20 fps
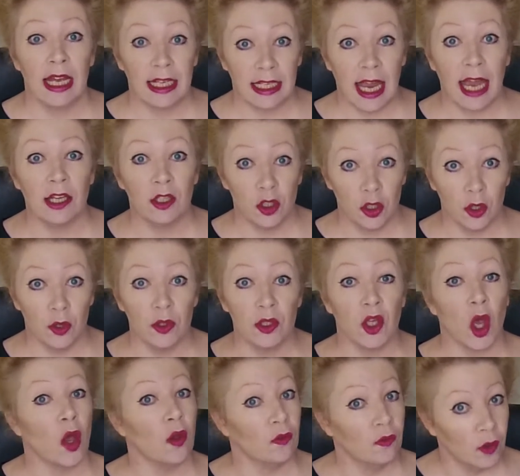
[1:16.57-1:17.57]
can do
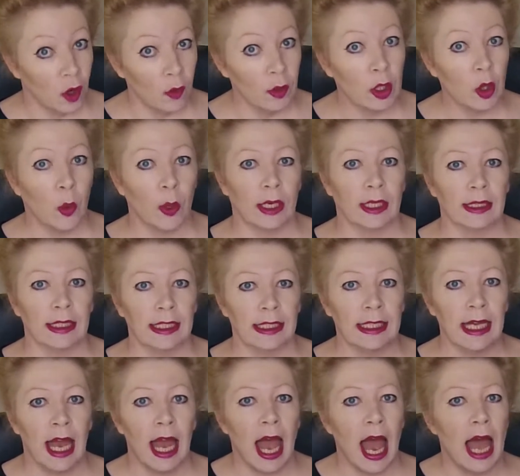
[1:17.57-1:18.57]
so very
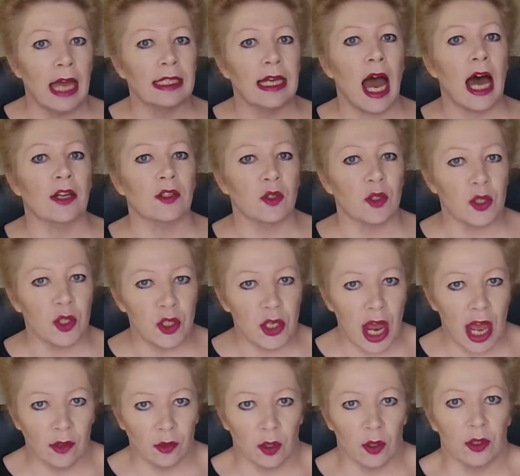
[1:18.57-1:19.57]
quickly and
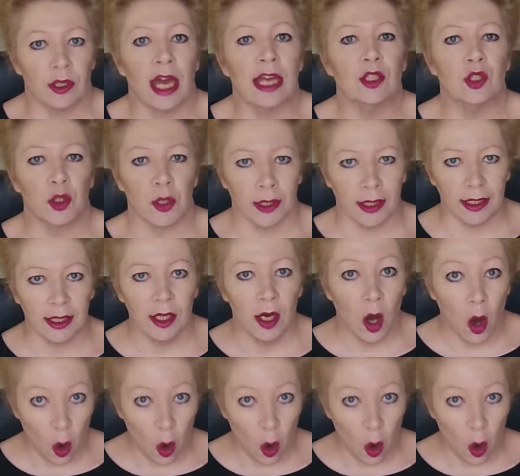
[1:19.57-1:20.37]
understand the nature